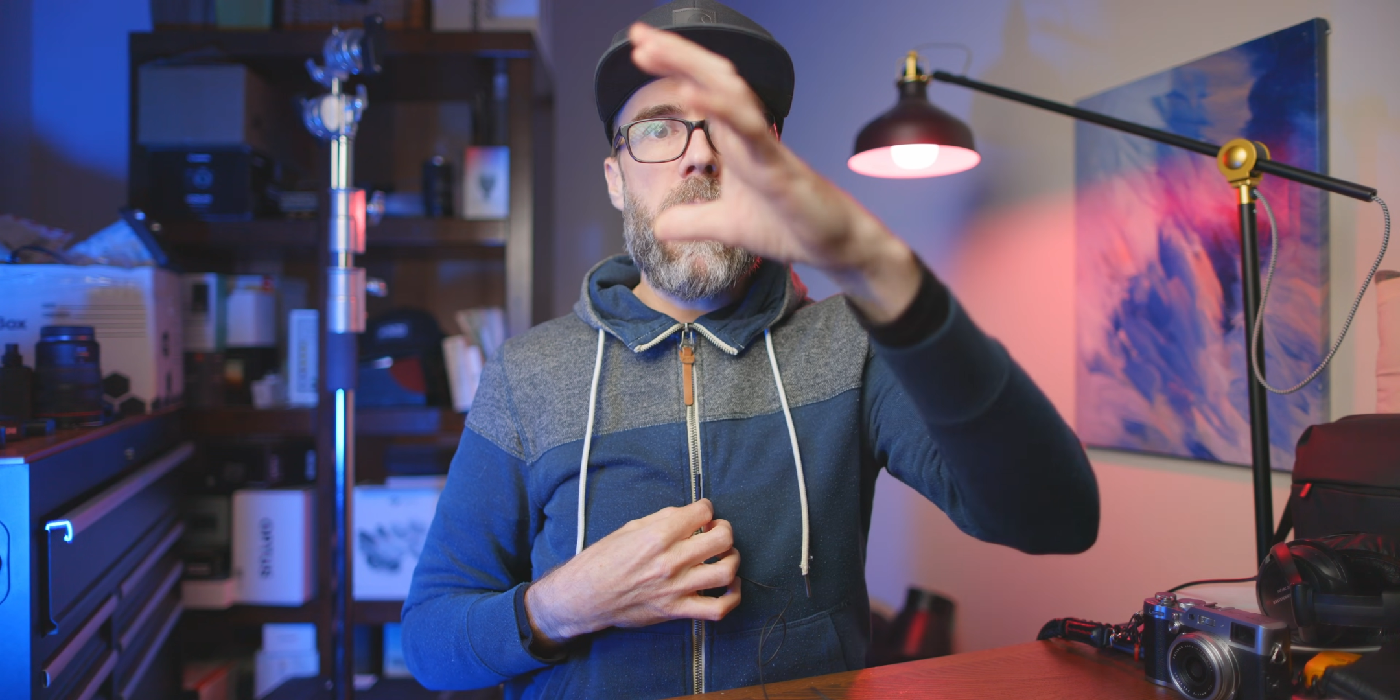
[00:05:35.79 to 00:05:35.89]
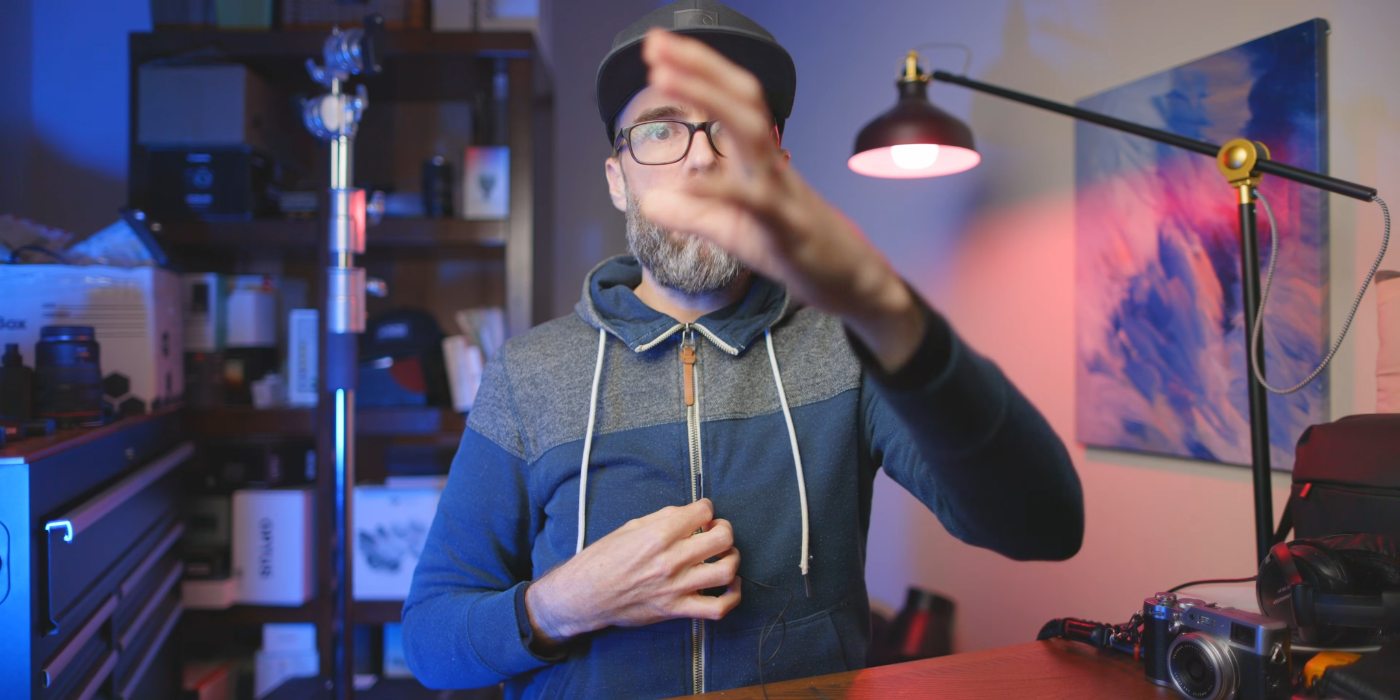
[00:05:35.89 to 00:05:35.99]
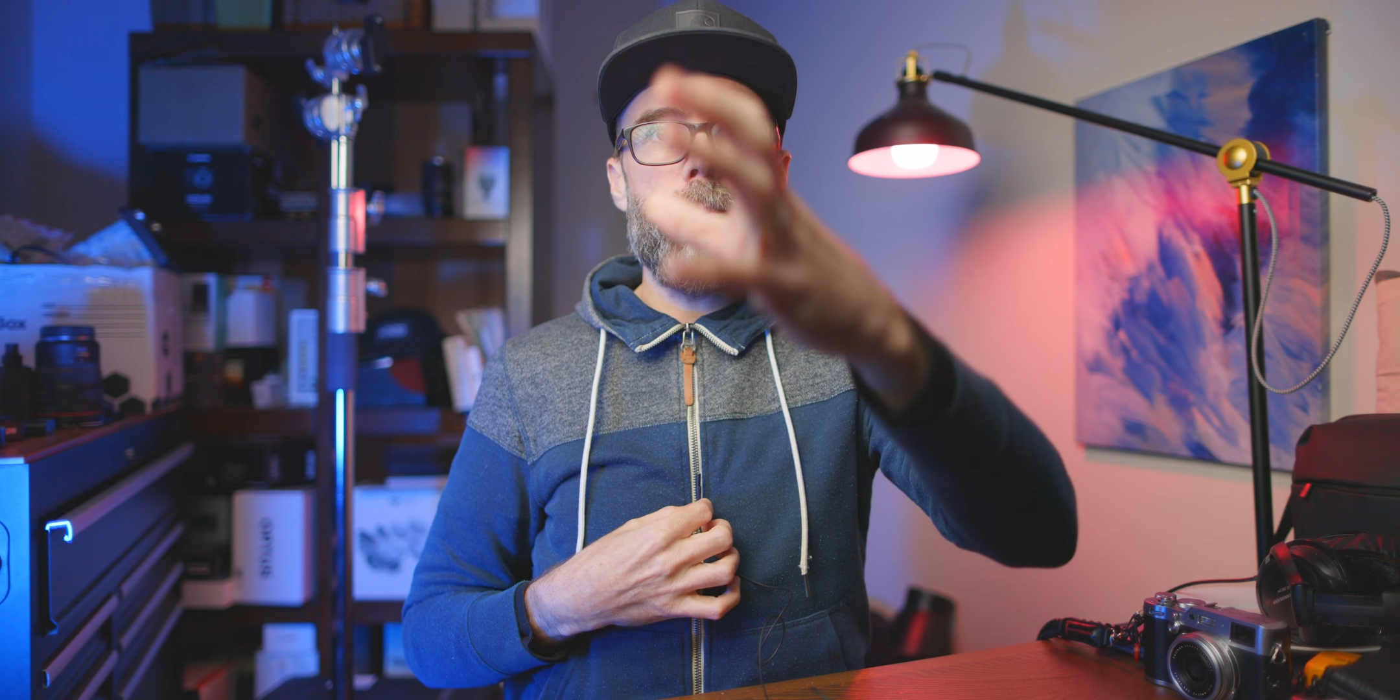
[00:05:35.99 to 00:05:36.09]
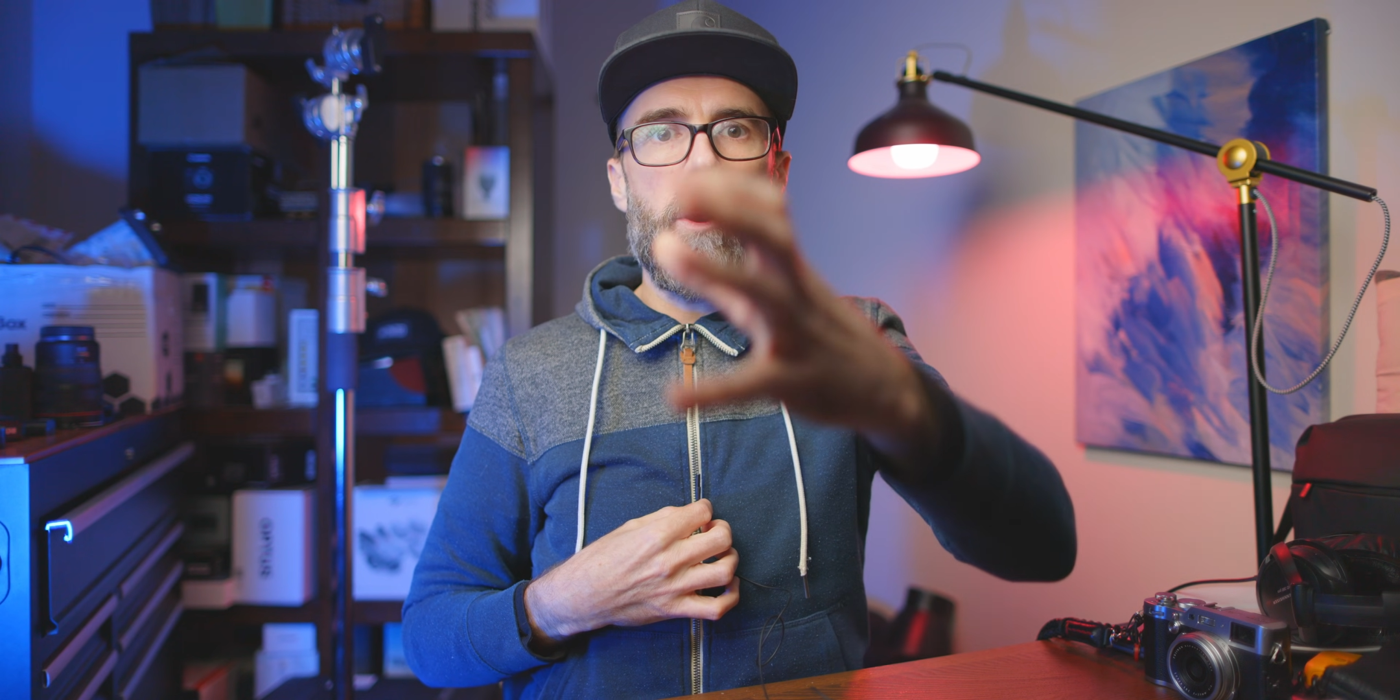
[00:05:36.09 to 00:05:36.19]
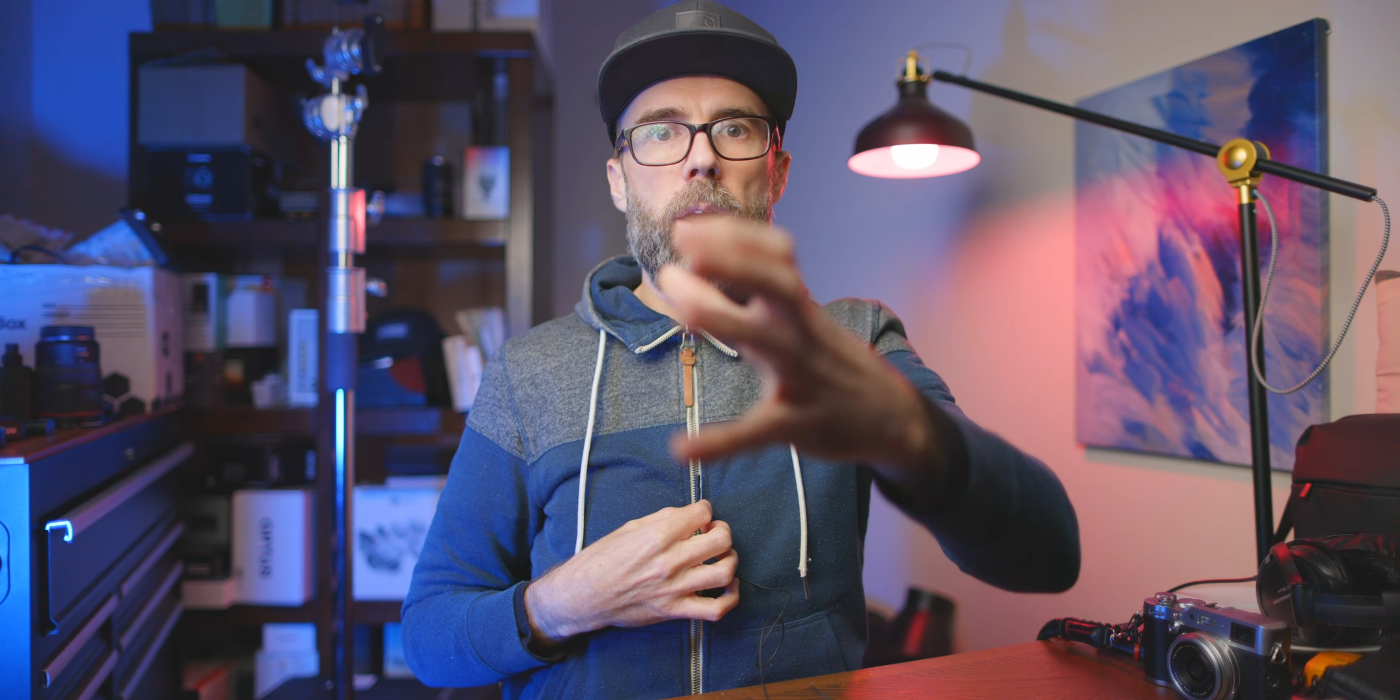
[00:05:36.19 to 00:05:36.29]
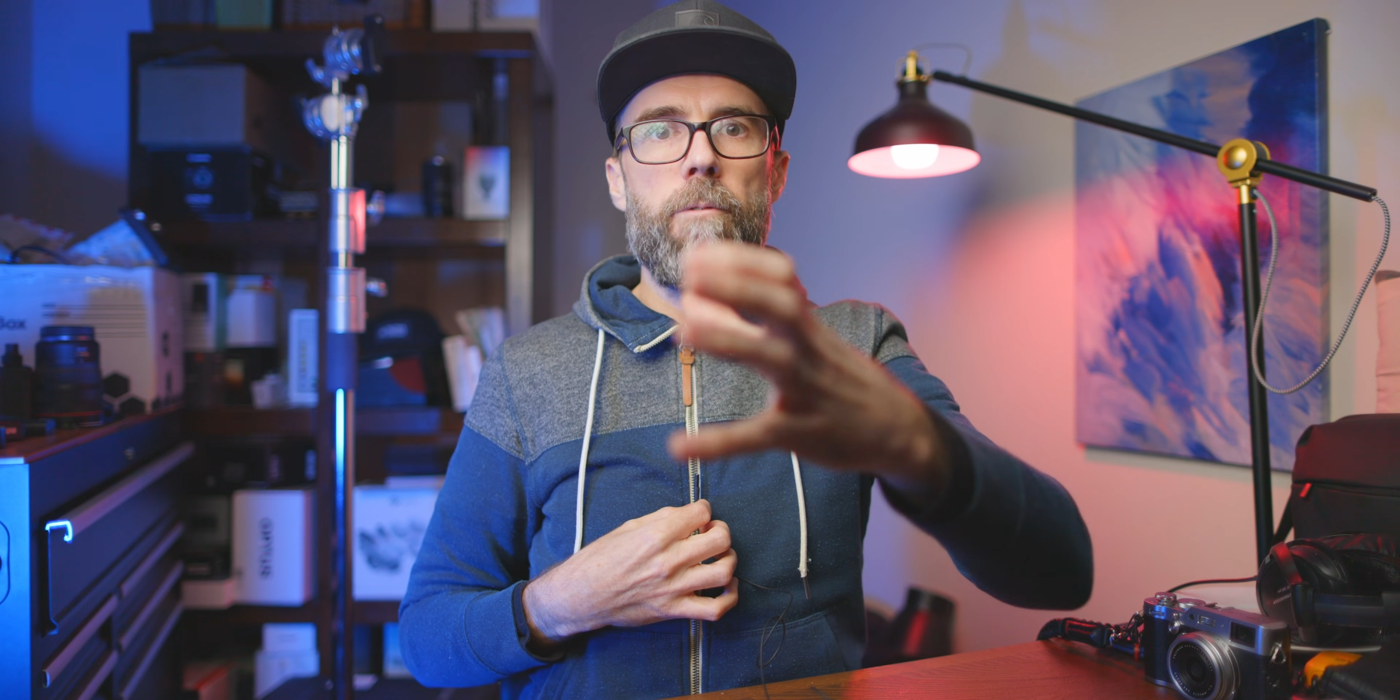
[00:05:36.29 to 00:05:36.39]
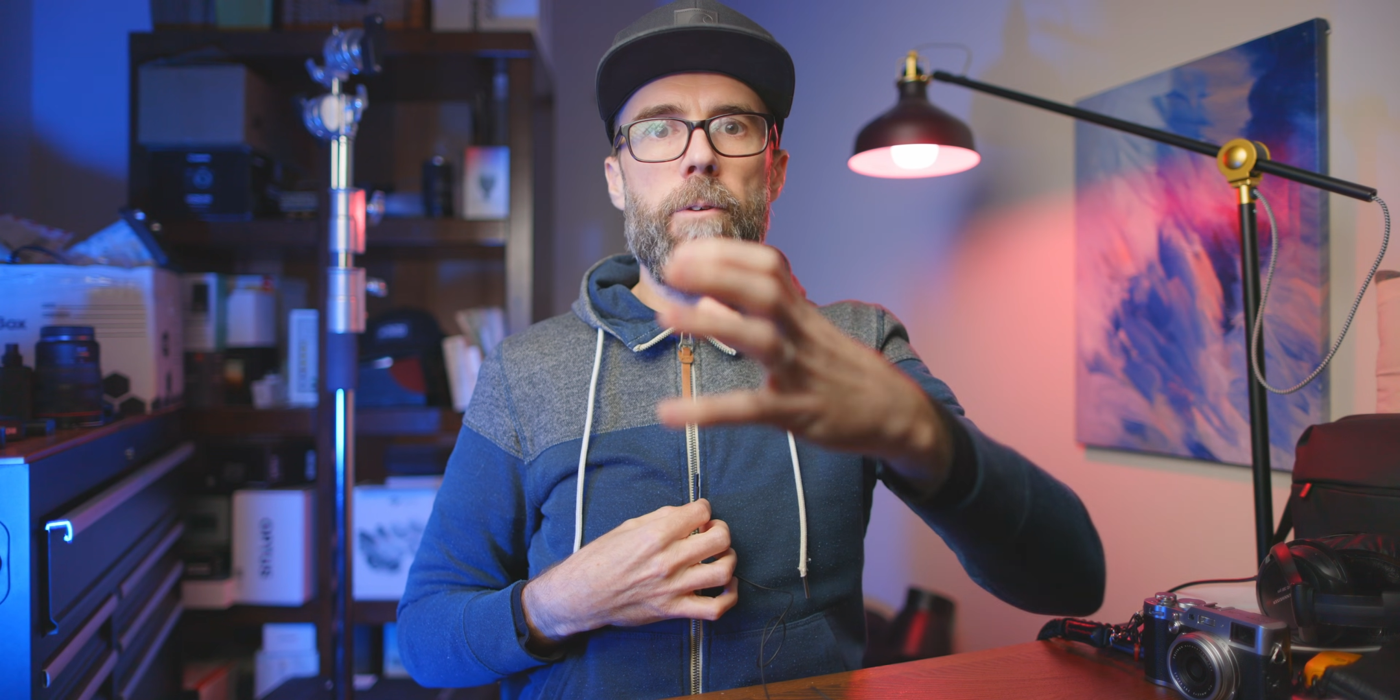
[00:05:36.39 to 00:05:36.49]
up the high